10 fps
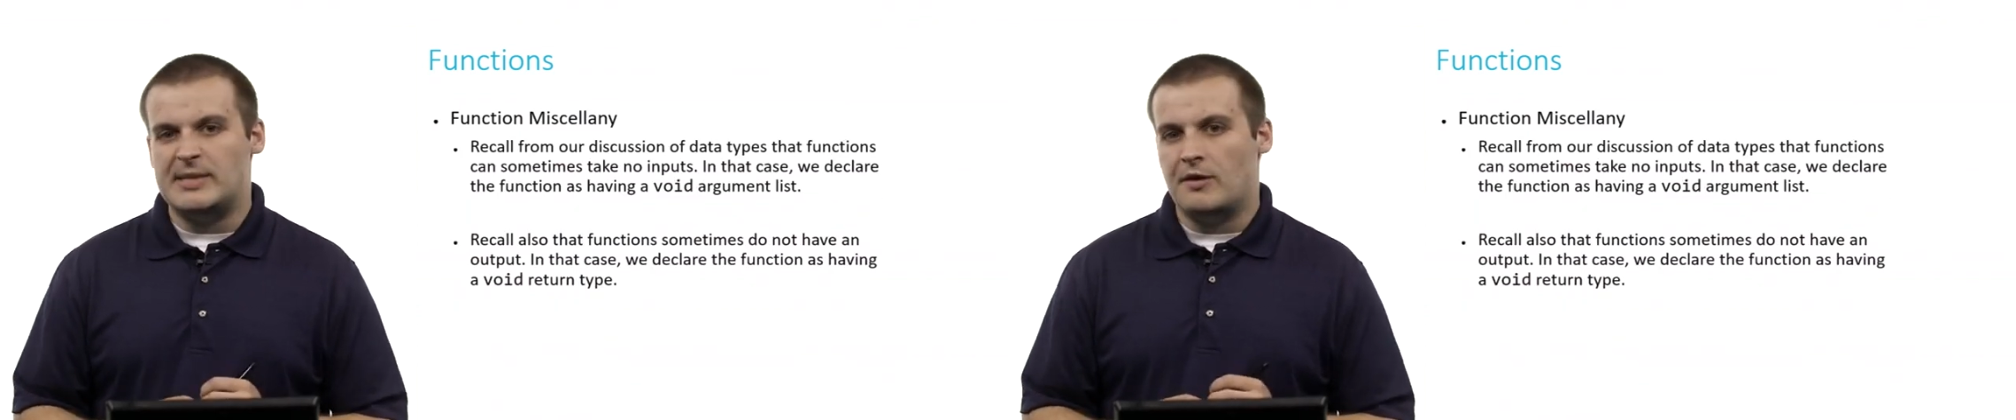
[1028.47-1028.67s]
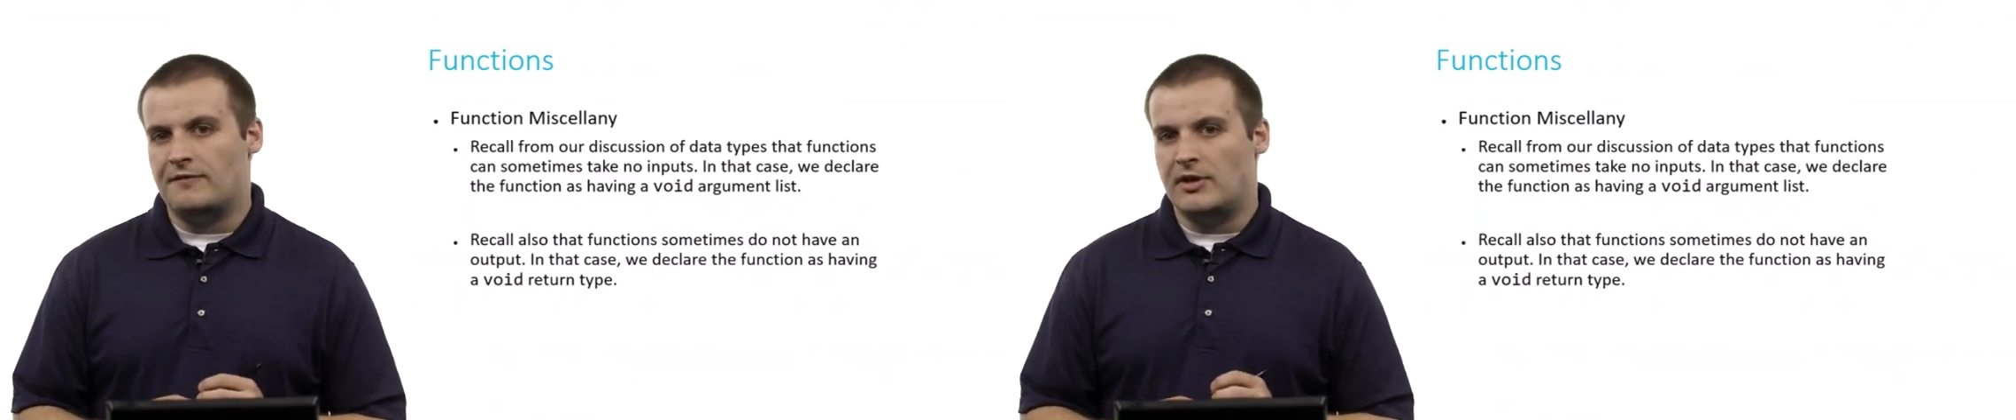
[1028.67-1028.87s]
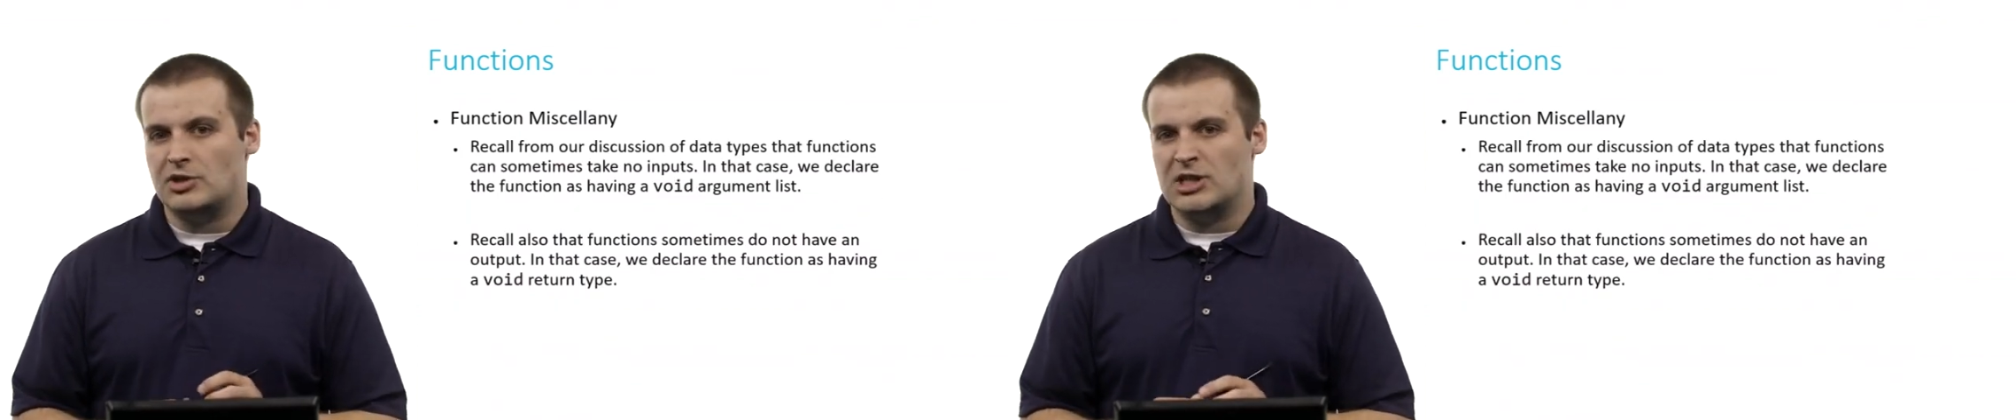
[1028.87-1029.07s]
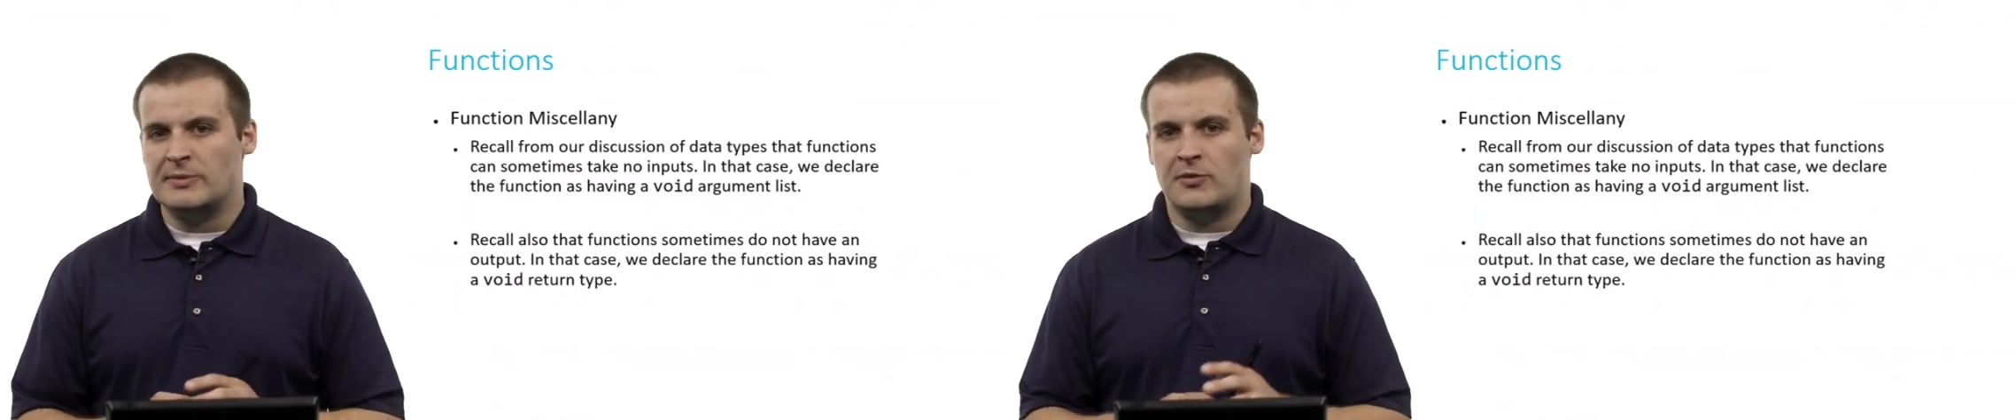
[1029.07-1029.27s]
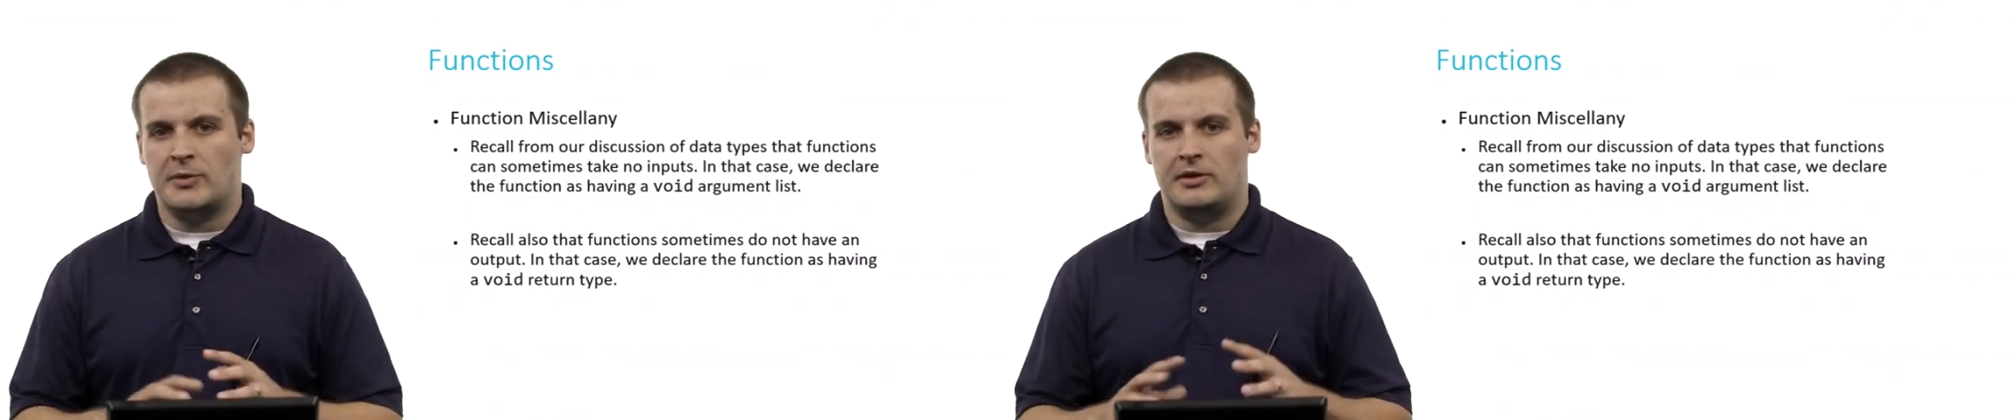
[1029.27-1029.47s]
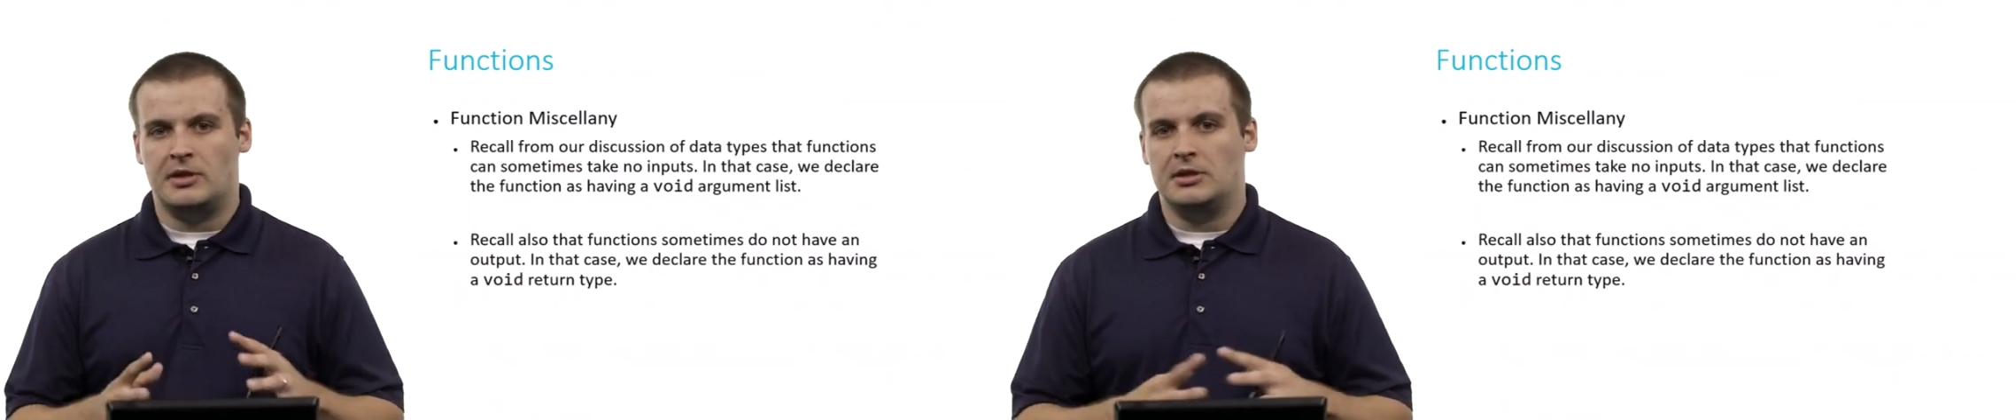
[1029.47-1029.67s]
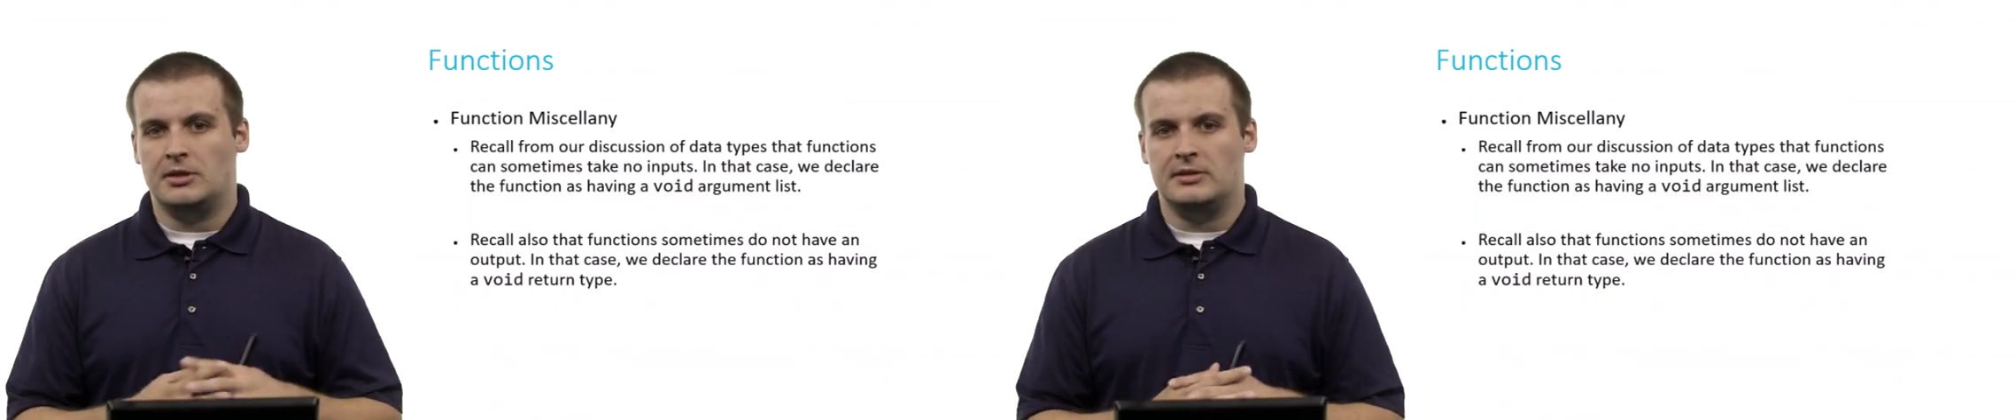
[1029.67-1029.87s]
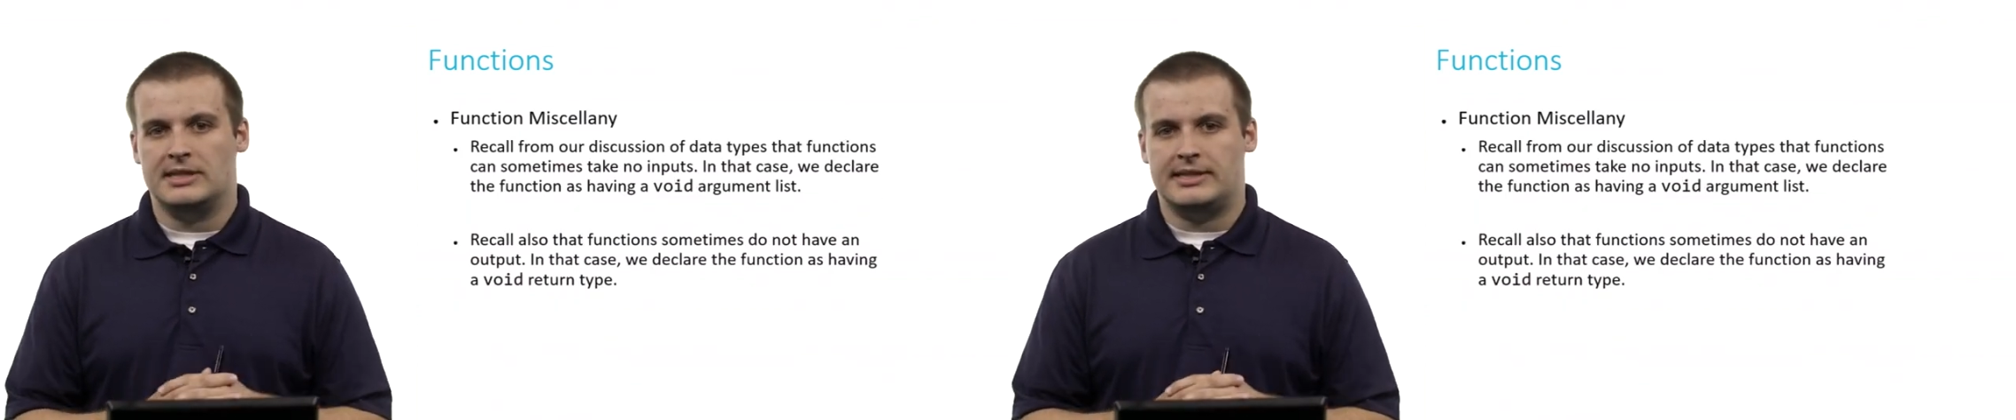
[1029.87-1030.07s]
about functions before we
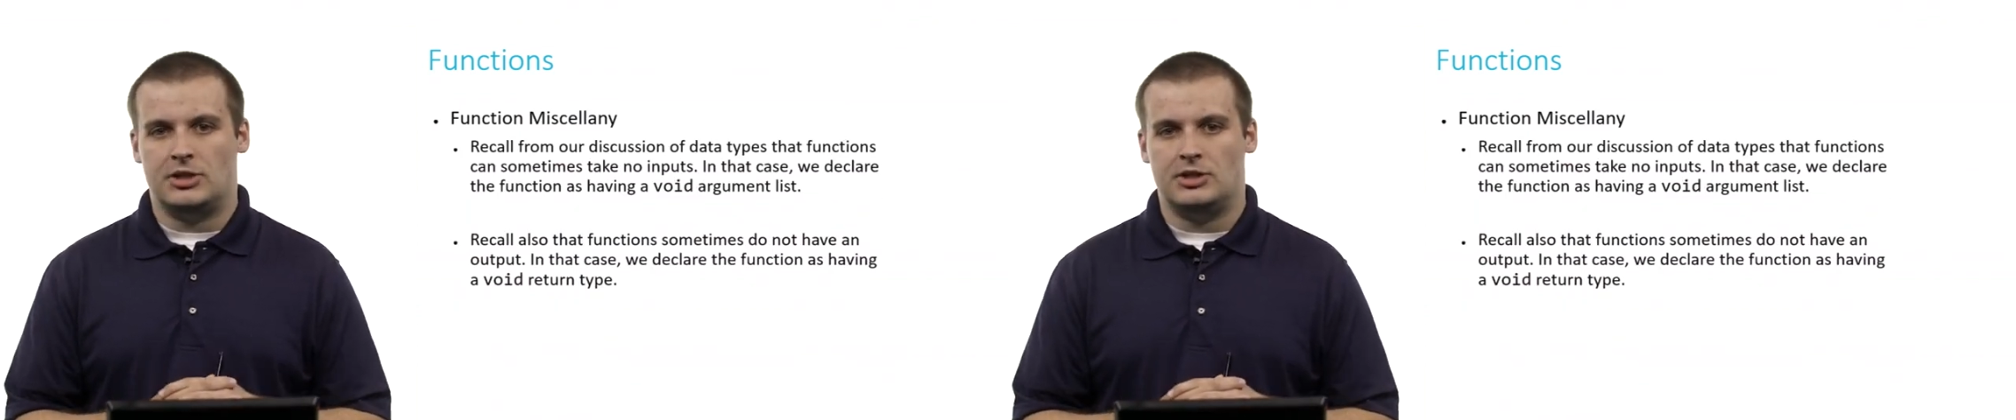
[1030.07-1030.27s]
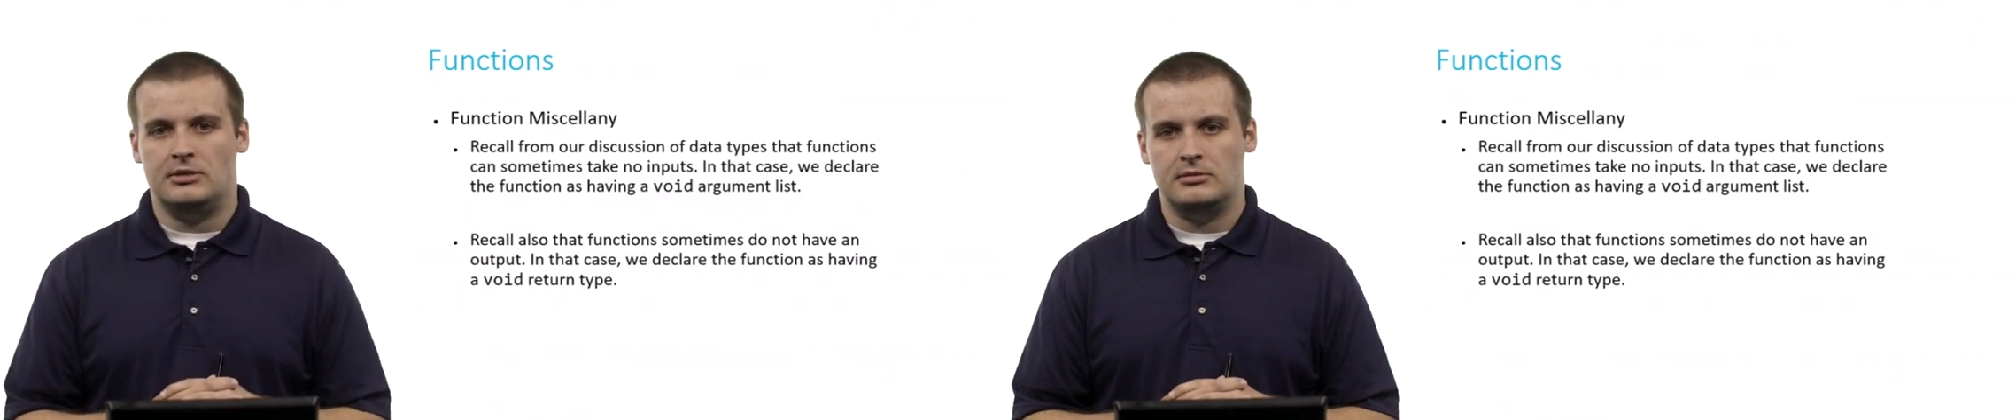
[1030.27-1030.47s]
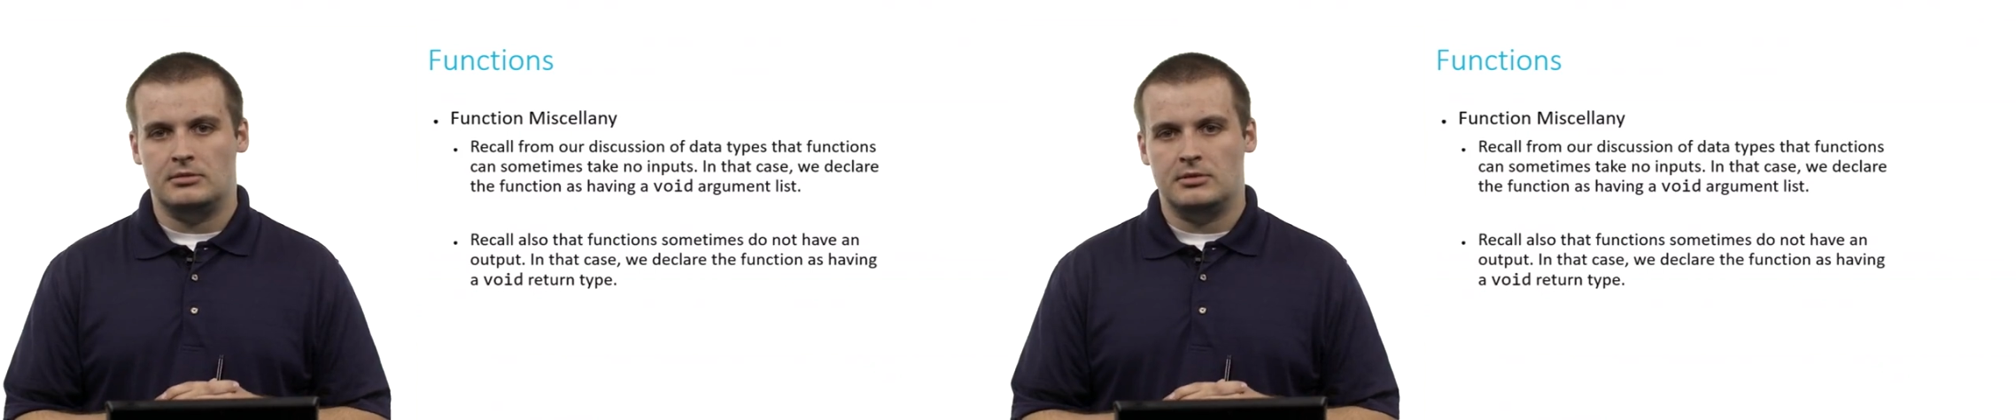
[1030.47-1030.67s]
conclude this section.